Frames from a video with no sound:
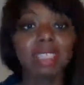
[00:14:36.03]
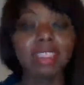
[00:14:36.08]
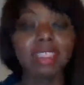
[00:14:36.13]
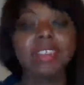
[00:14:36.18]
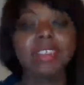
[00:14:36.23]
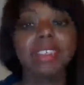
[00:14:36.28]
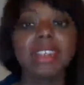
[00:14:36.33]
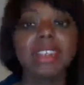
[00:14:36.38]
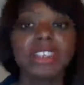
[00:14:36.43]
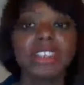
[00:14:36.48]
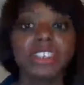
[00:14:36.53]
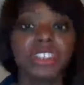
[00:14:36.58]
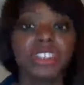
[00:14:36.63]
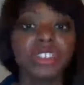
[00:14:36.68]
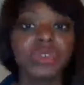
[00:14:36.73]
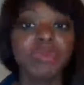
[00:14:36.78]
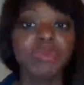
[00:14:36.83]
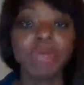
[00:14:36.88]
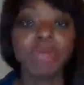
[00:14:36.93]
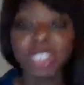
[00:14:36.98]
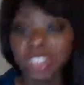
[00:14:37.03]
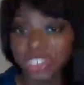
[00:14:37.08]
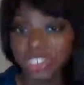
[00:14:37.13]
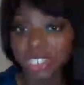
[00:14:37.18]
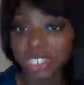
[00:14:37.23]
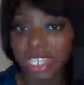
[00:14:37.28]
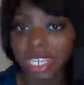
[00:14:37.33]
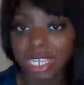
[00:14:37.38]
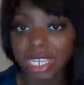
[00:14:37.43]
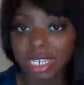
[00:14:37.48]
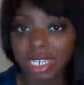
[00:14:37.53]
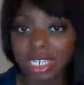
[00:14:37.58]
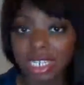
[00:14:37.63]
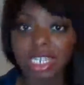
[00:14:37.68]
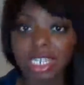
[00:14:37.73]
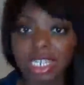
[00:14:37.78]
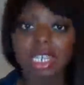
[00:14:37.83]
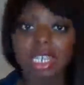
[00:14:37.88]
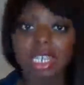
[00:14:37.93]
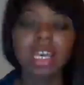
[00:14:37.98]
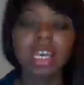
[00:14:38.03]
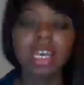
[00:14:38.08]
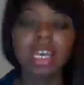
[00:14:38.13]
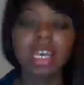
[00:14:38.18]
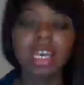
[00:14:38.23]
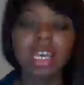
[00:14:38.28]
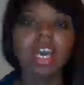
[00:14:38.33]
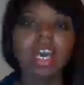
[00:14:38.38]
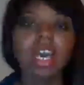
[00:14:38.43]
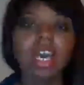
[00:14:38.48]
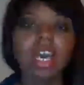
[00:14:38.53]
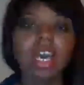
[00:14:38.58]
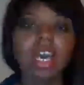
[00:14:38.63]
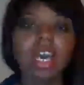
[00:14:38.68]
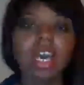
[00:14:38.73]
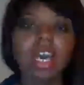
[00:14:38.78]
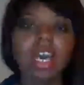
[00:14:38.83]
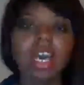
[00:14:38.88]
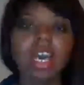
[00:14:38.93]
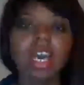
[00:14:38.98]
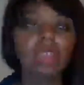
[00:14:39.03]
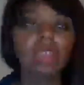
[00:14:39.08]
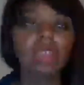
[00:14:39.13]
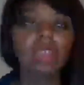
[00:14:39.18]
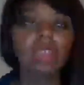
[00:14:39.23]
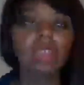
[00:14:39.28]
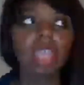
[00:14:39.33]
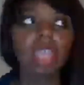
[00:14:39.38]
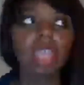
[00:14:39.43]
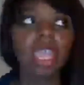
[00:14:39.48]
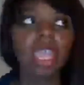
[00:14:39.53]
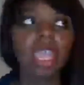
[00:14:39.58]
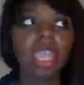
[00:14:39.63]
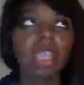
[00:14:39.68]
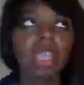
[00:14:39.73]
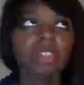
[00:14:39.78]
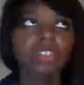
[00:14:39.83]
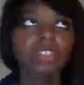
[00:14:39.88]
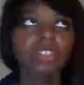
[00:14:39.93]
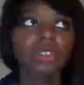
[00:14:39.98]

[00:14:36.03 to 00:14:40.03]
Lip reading: then they sent us to Michigan um,